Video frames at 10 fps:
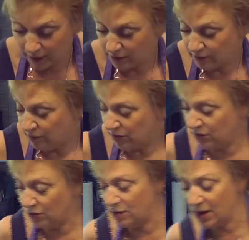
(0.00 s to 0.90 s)
So
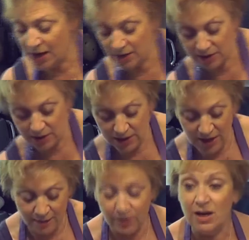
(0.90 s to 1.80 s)
just do that, and
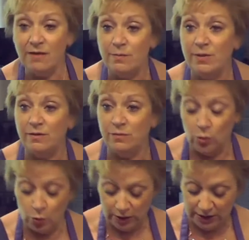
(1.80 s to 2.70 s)
again I'm going to have a bit of
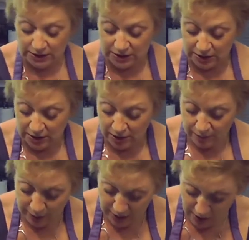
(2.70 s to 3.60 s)
noise,
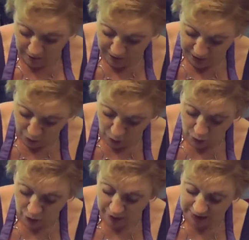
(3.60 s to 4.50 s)
but hopefully you're
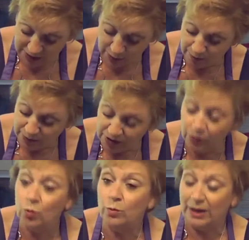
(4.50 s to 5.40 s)
all doing this with me, so
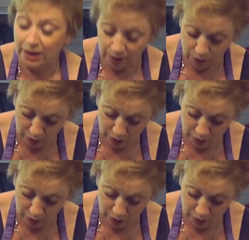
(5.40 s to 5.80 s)
you're all making a